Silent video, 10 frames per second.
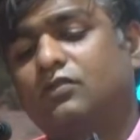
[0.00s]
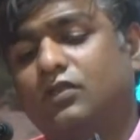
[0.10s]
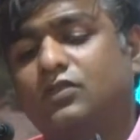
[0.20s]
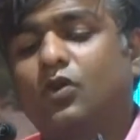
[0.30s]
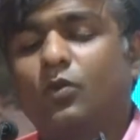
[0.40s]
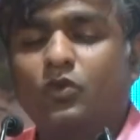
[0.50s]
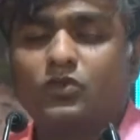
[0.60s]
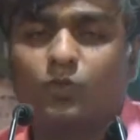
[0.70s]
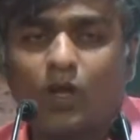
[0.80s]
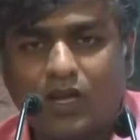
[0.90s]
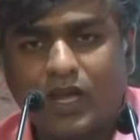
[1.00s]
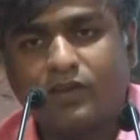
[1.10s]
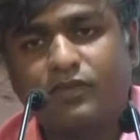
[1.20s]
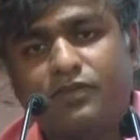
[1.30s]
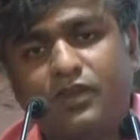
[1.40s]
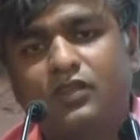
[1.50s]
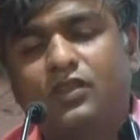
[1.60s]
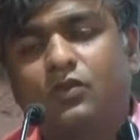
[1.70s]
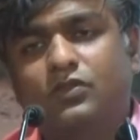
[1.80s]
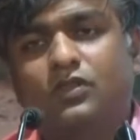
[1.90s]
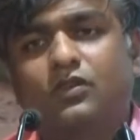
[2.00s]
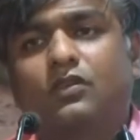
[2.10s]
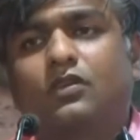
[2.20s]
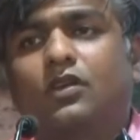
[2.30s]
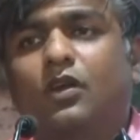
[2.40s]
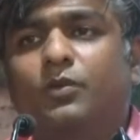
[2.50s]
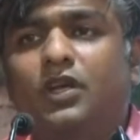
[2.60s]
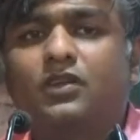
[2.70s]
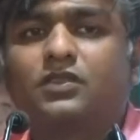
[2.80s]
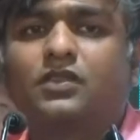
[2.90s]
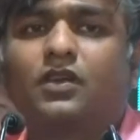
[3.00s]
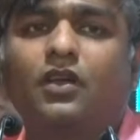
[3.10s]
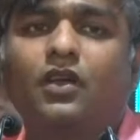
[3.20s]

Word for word: It's almost 1,15,000 kilometers.